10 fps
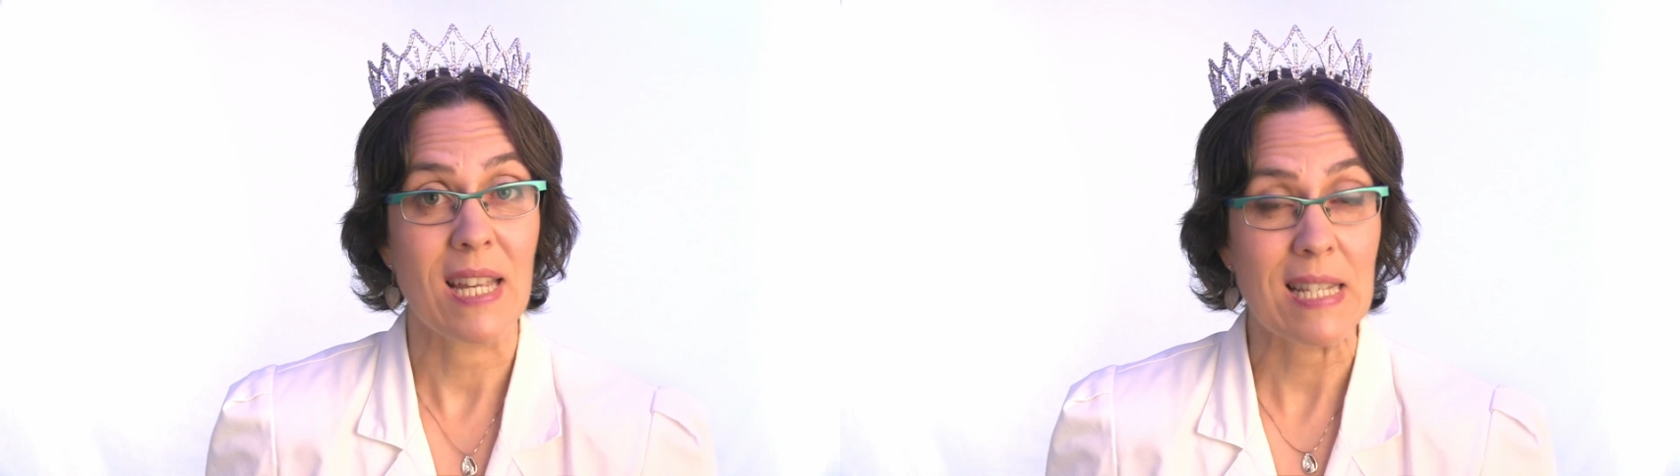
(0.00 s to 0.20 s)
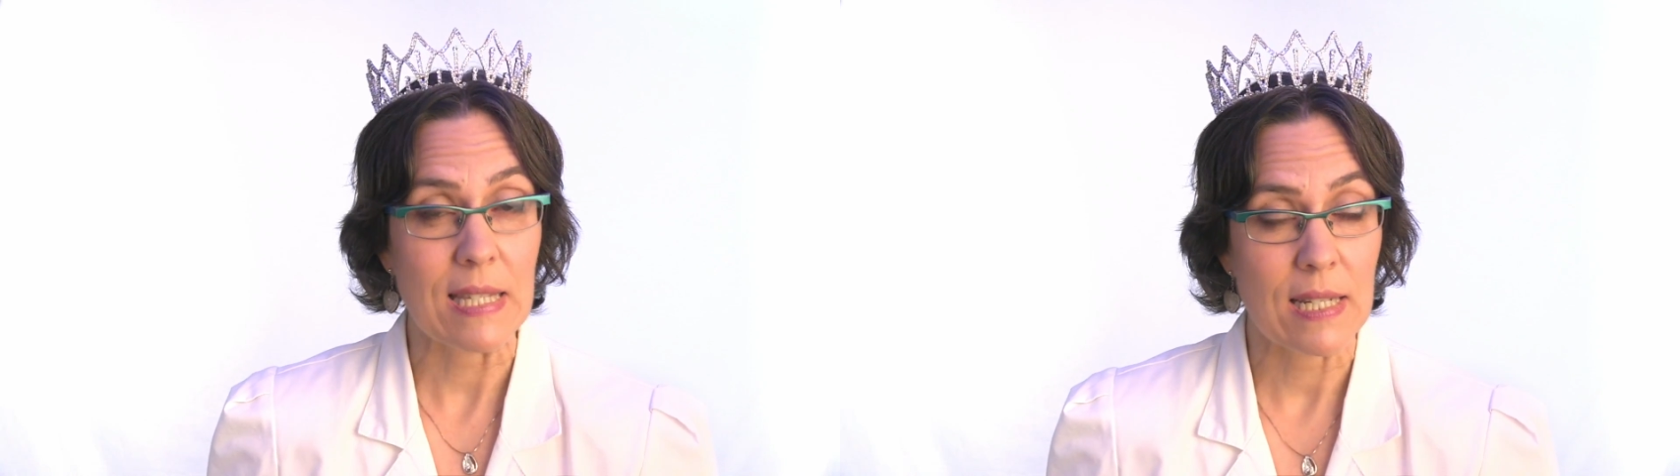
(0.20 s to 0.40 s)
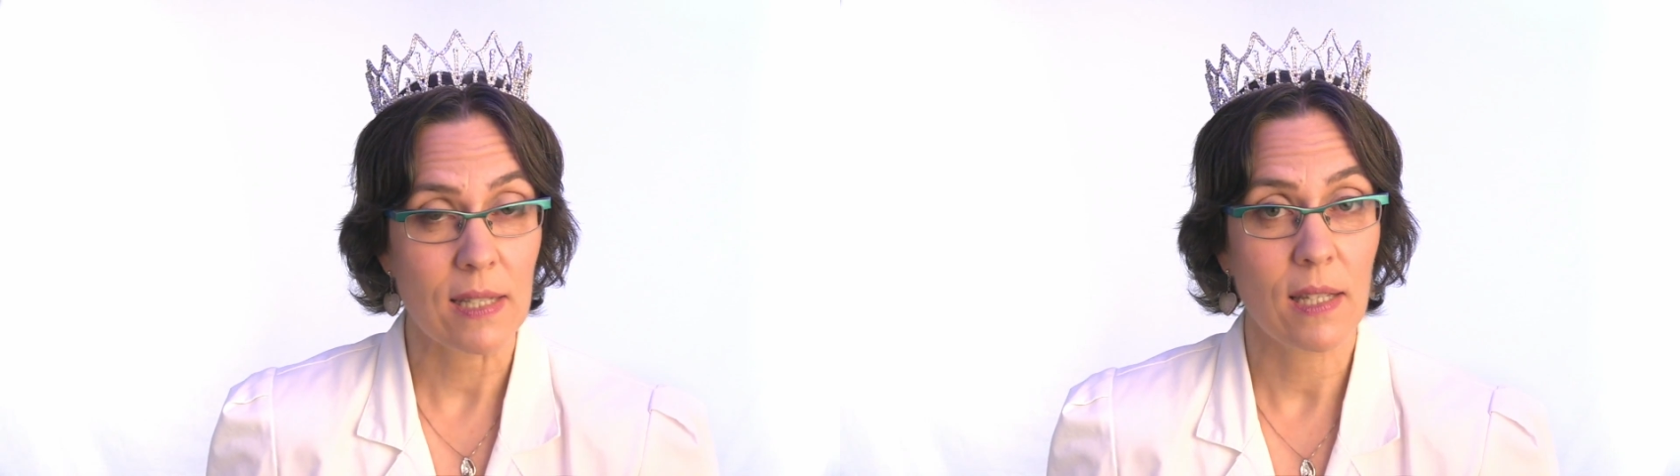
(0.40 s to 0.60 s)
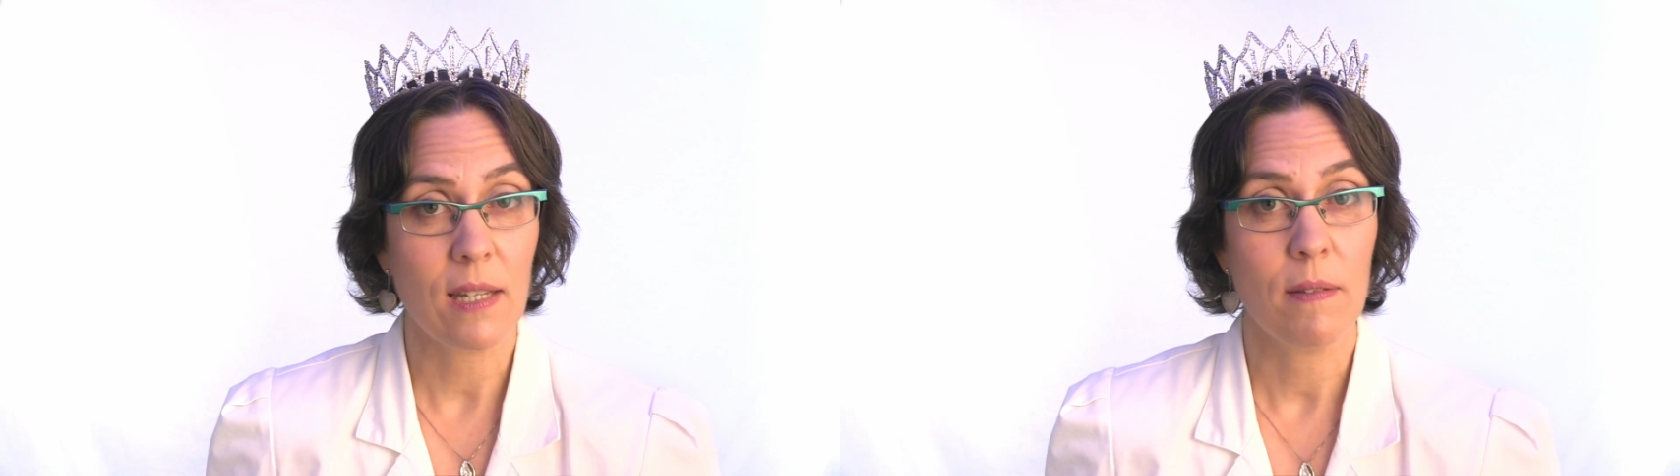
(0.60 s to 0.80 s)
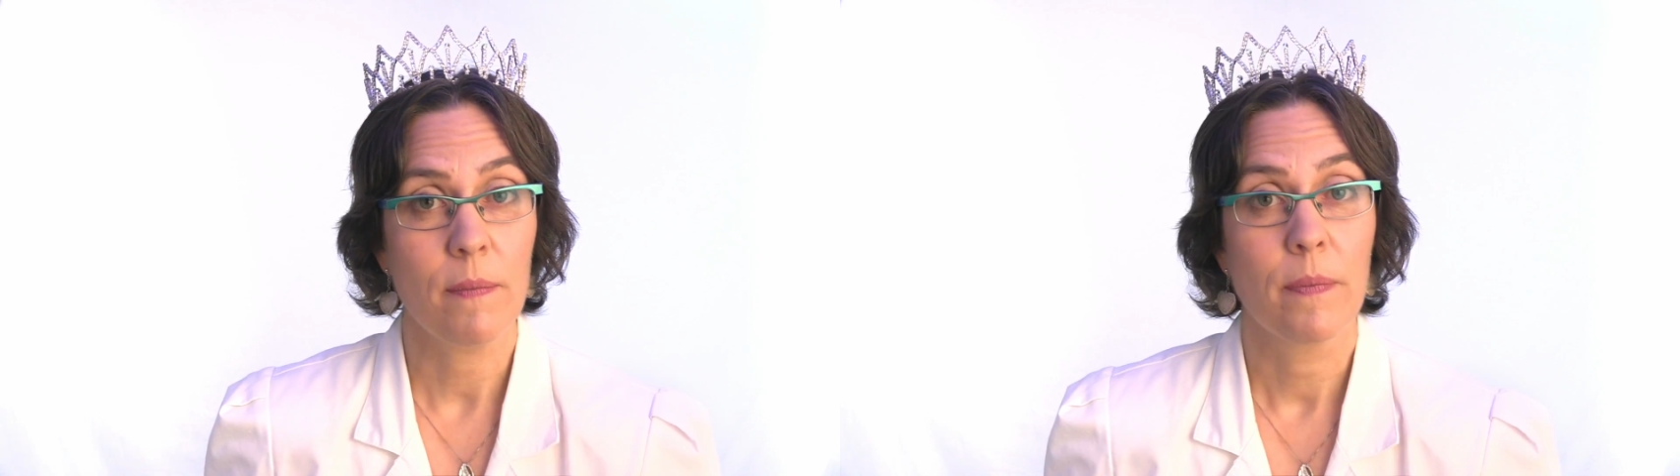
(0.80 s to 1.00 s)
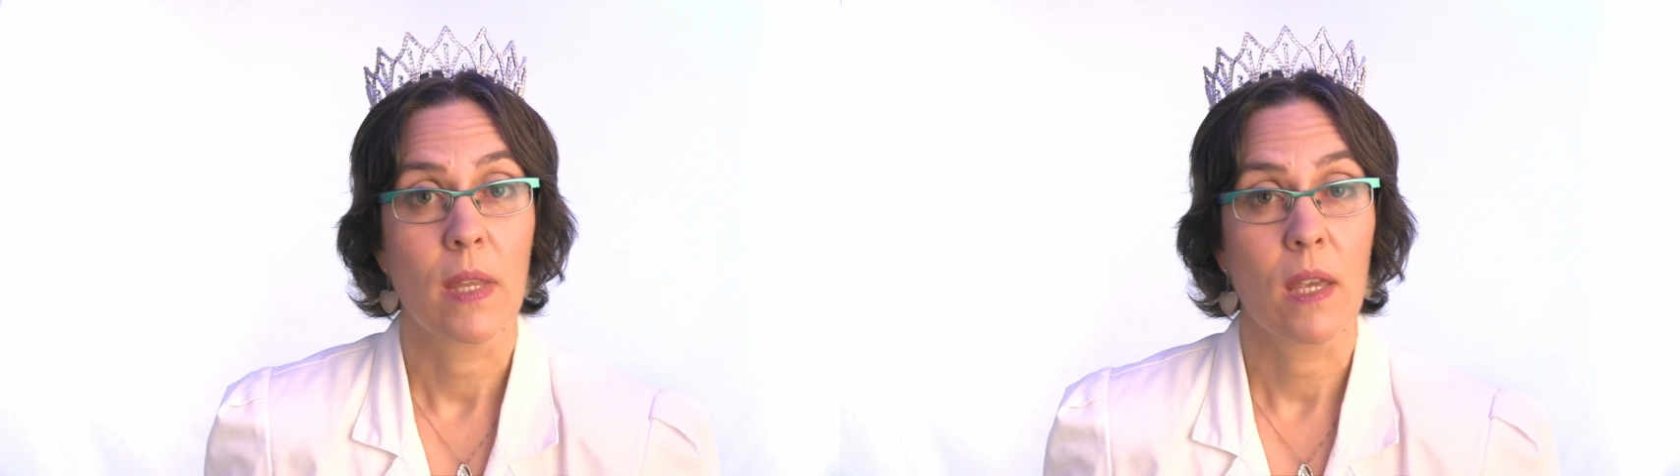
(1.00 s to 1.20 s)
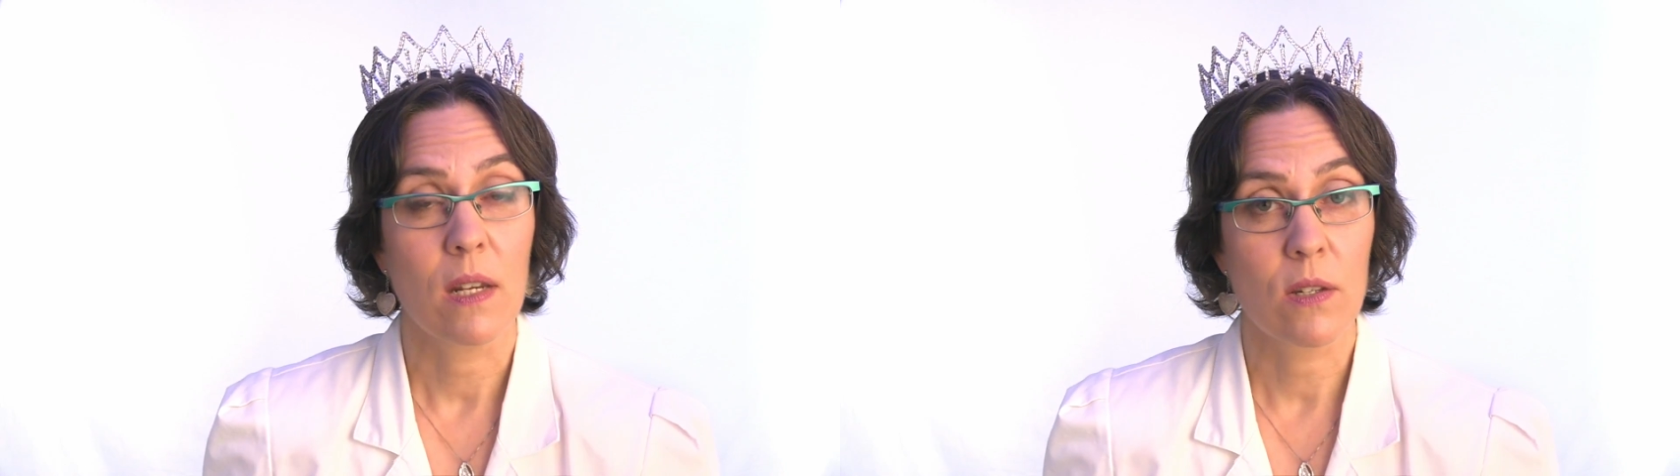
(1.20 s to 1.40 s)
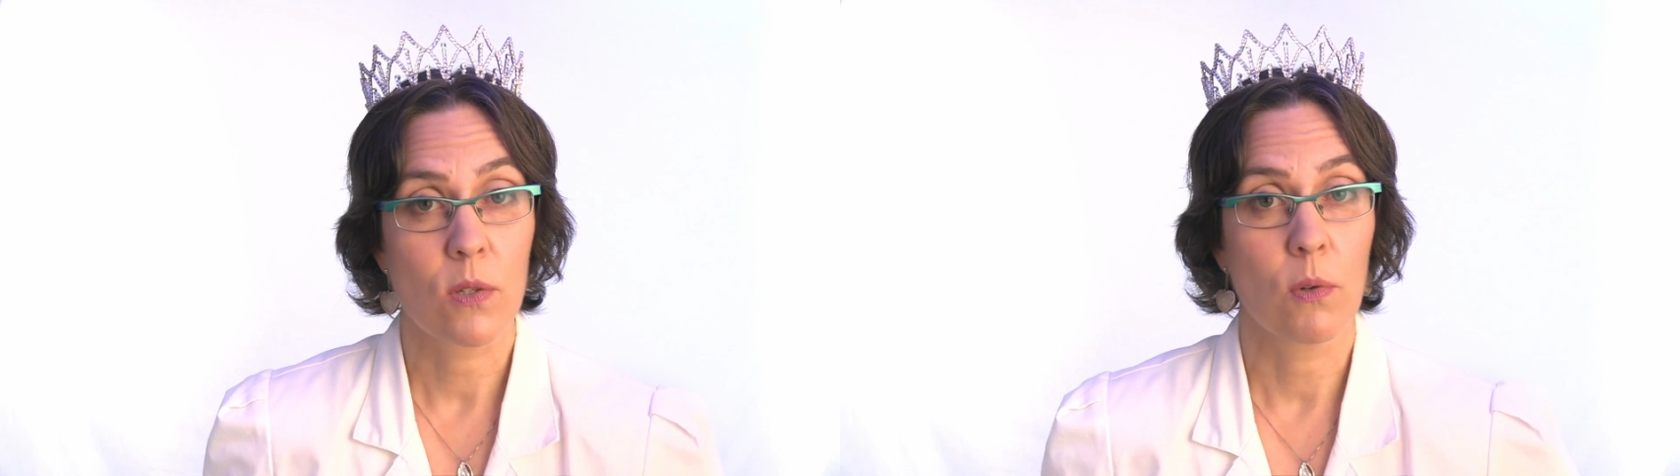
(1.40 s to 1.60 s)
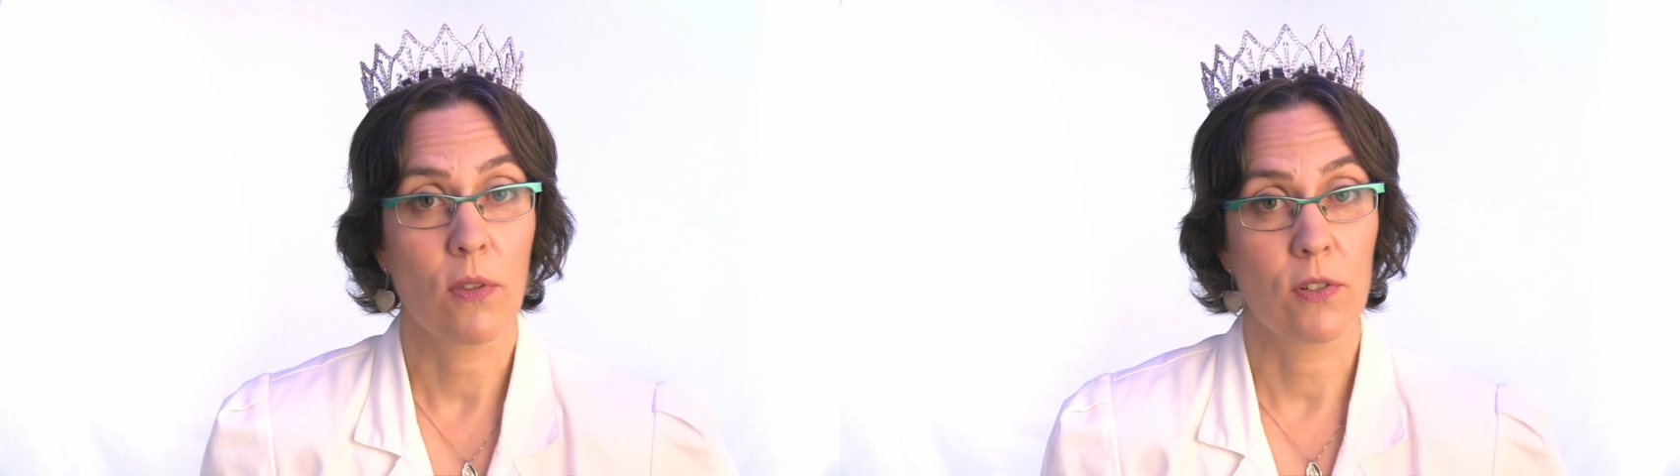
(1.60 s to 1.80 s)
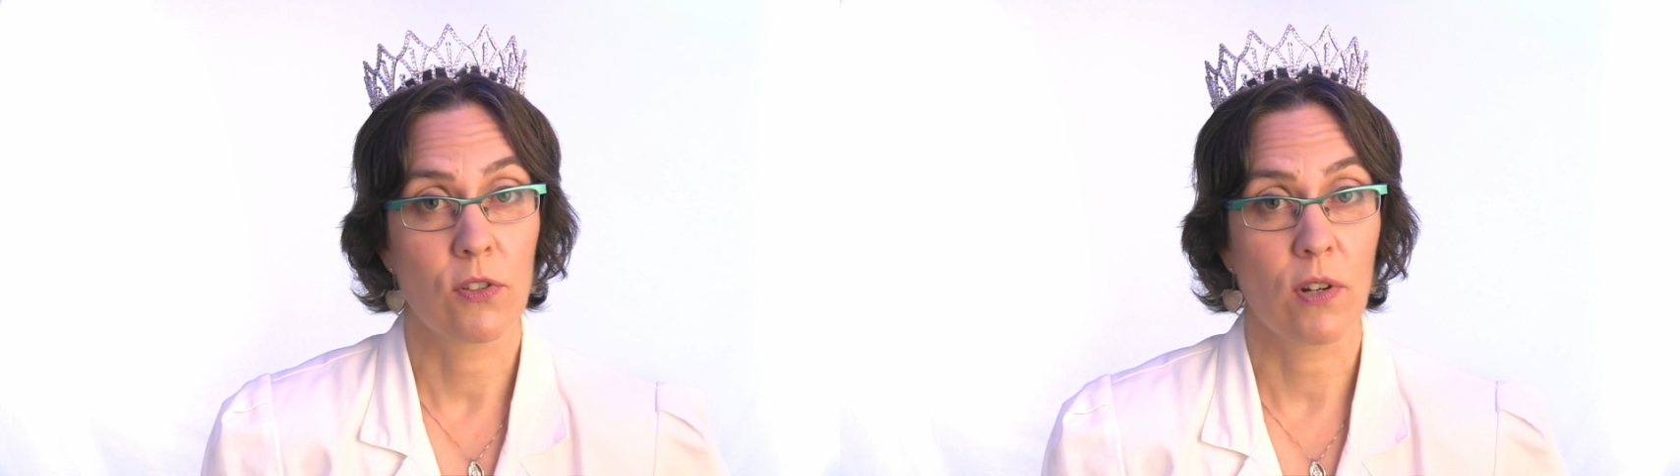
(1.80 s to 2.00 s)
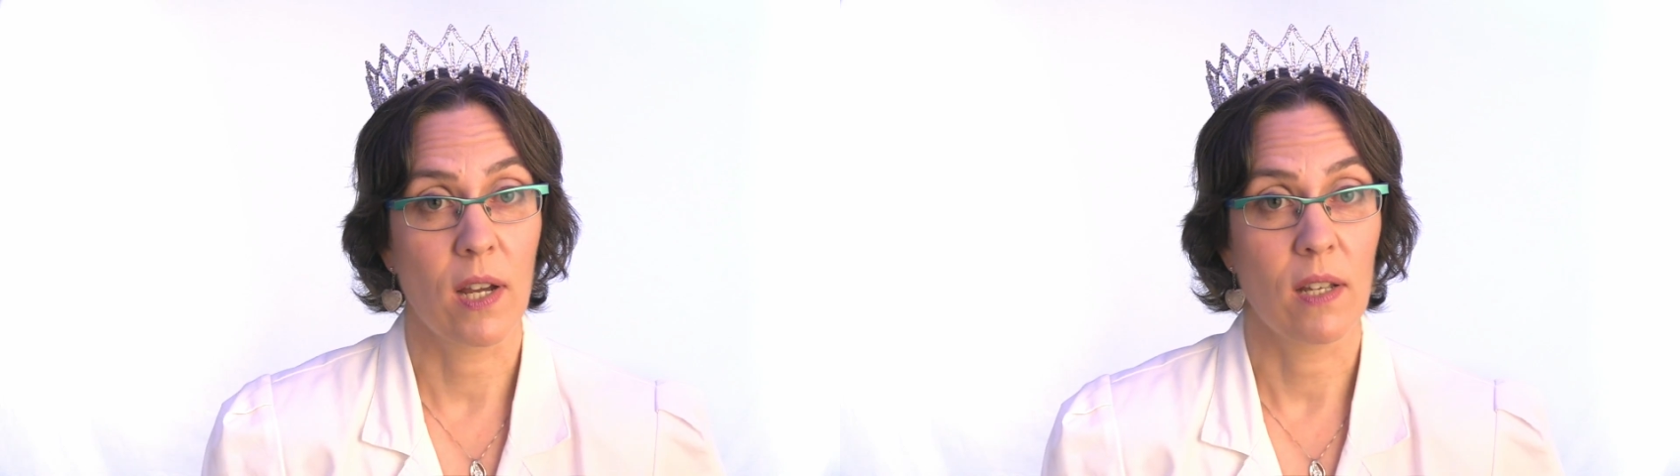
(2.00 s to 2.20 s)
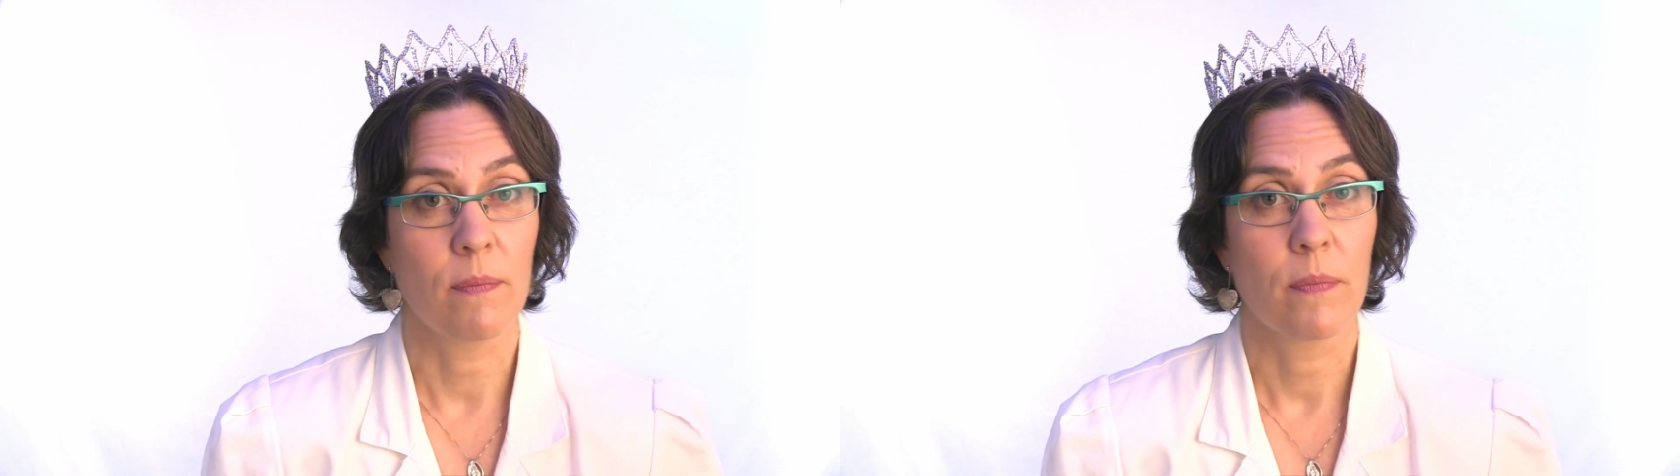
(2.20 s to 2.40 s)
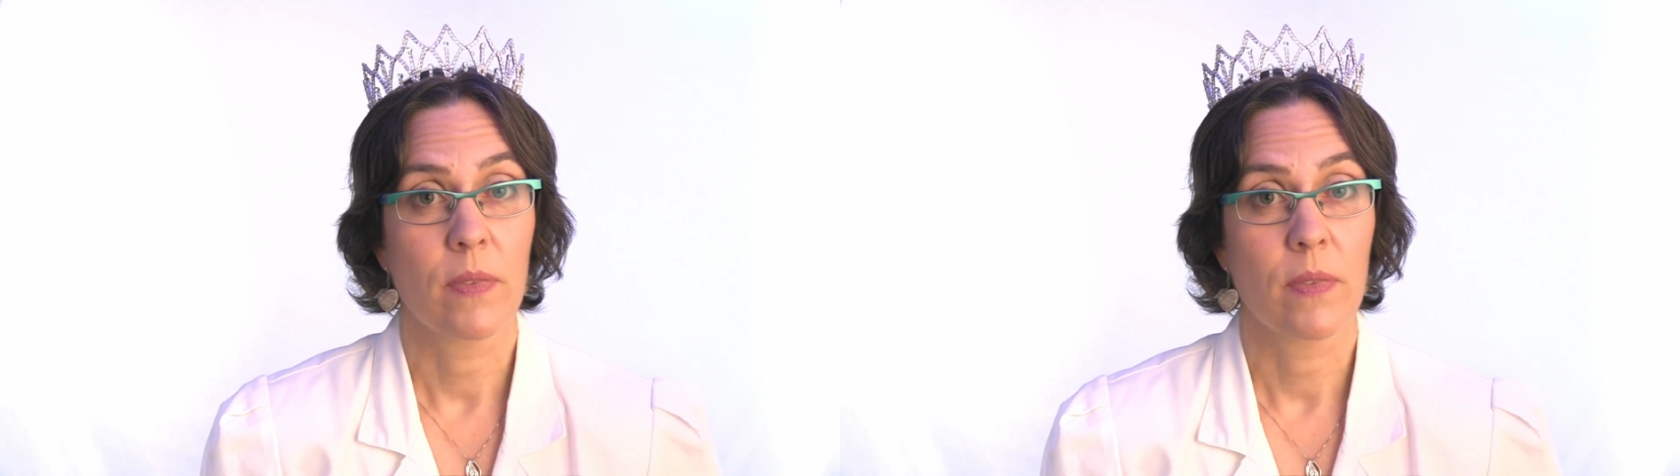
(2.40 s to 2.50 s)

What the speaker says: instantly, it is worth a try.